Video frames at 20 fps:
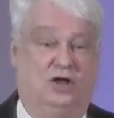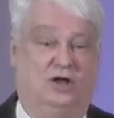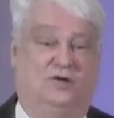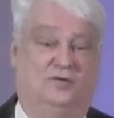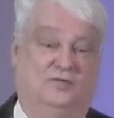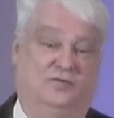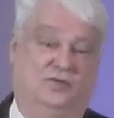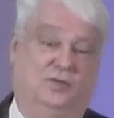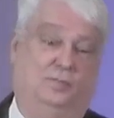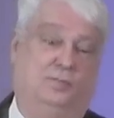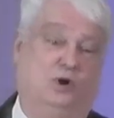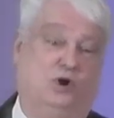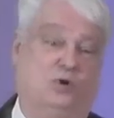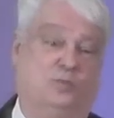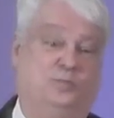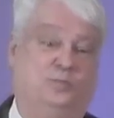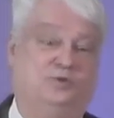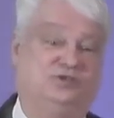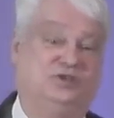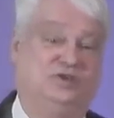of the
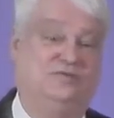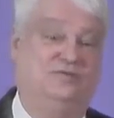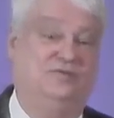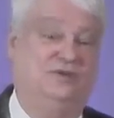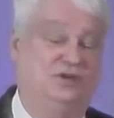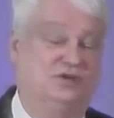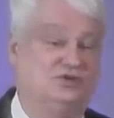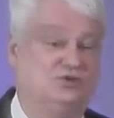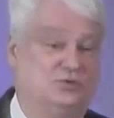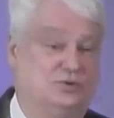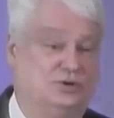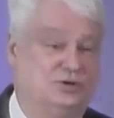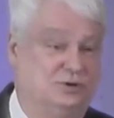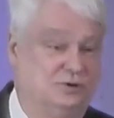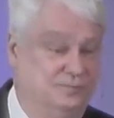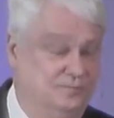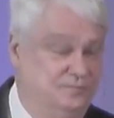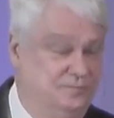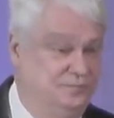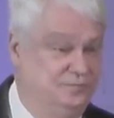purpose of
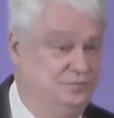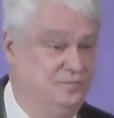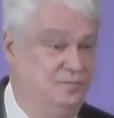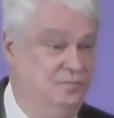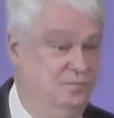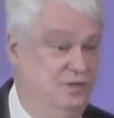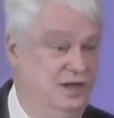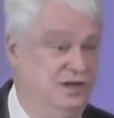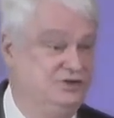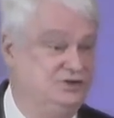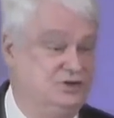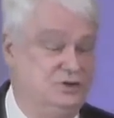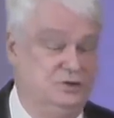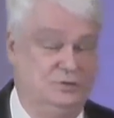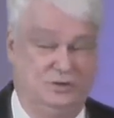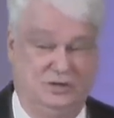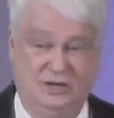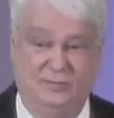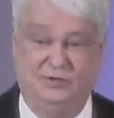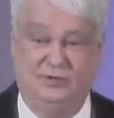Israel is to
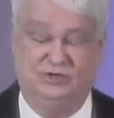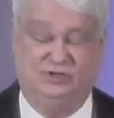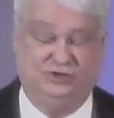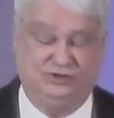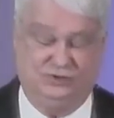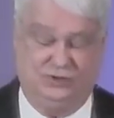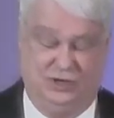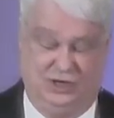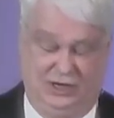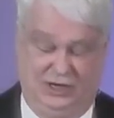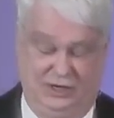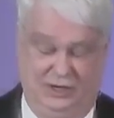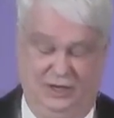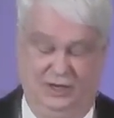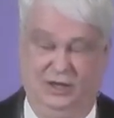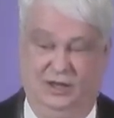demonstrate,